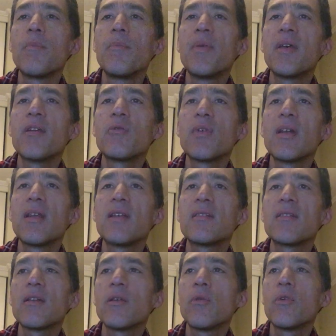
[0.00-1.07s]
big
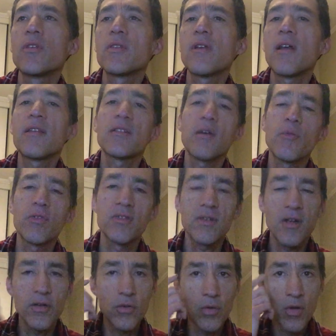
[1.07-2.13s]
release. It was, as I was
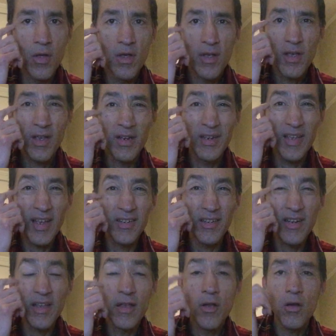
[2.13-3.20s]
telling you, in
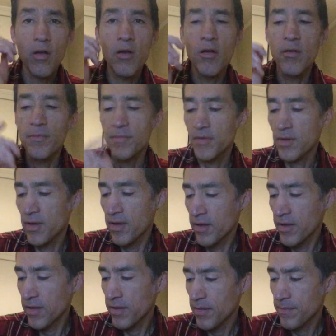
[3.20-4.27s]

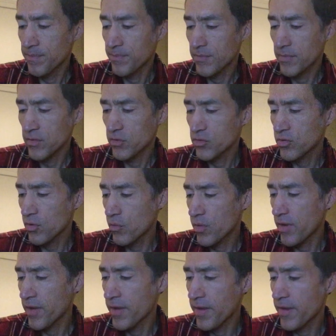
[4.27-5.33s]

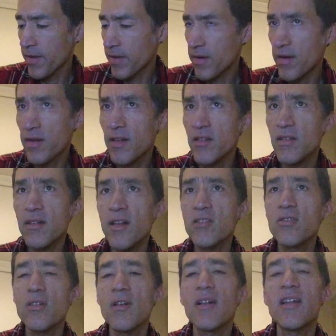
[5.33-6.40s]
1989.
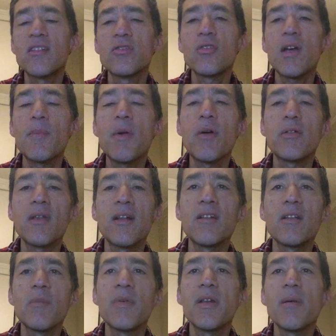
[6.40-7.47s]
Let's talk about a
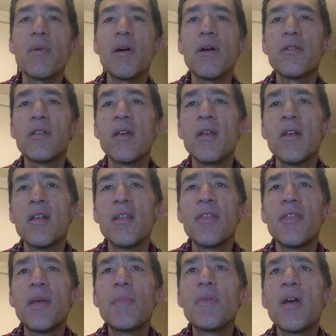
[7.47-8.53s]
little bit about
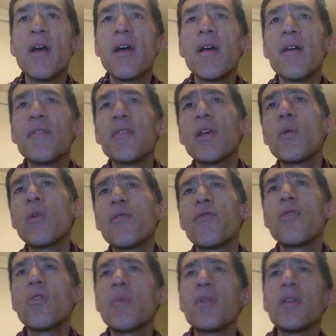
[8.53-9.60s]
them. They were
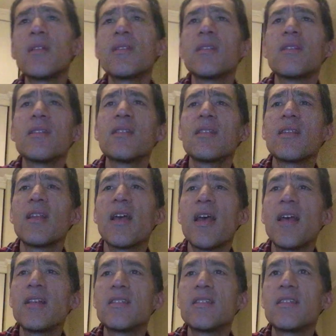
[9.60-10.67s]
formed in
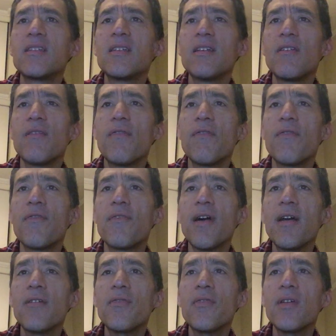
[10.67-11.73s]

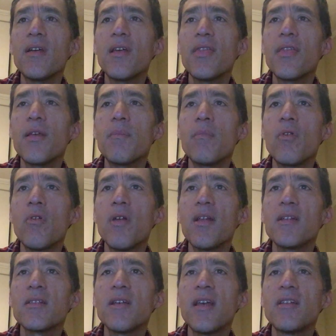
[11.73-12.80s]
85, I think, more or
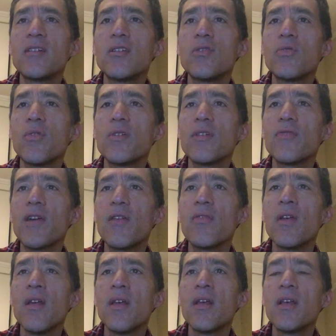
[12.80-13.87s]
less 82,
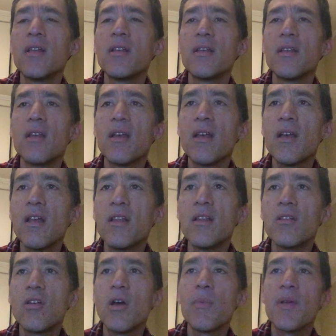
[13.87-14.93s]
85
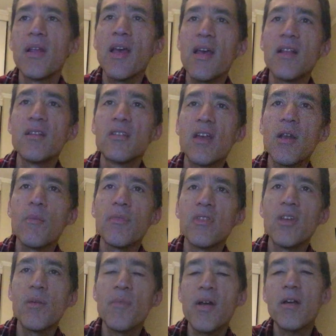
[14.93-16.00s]
in Copenhagen,
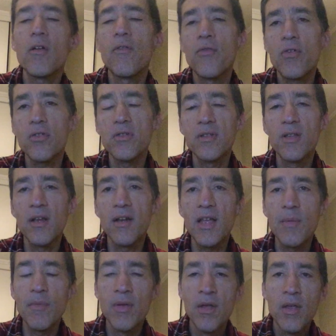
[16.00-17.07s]
Denmark. Of course, the
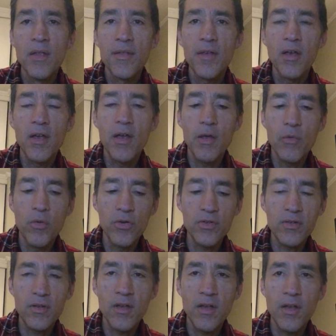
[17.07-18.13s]
name
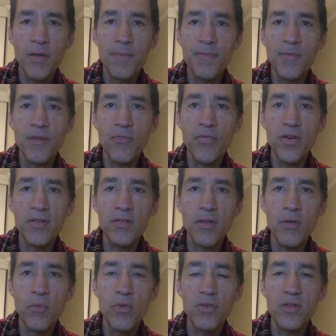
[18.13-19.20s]
was first.
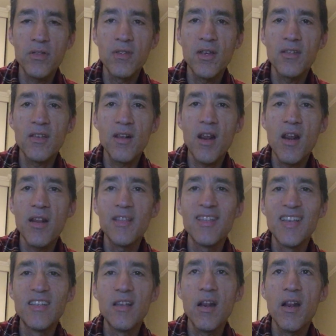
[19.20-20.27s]
It was
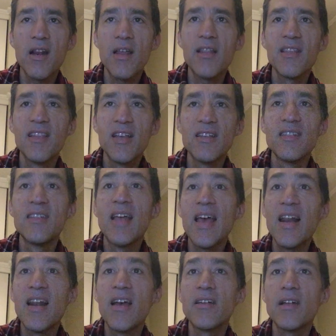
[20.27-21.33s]

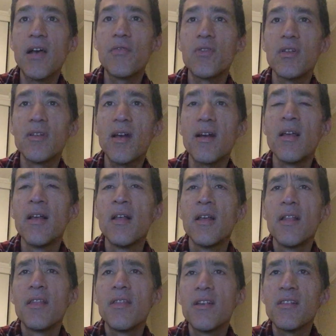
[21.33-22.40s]
Disneyland After Dark.
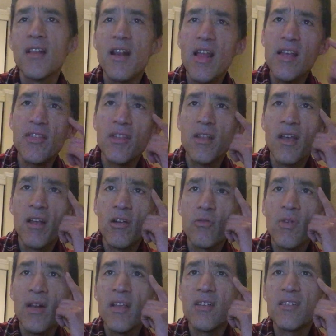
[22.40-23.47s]
Disneyland
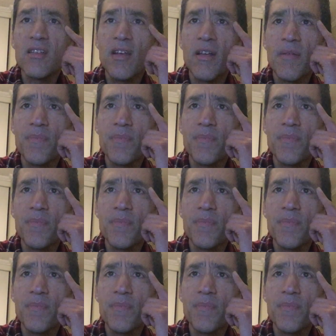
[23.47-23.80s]
released.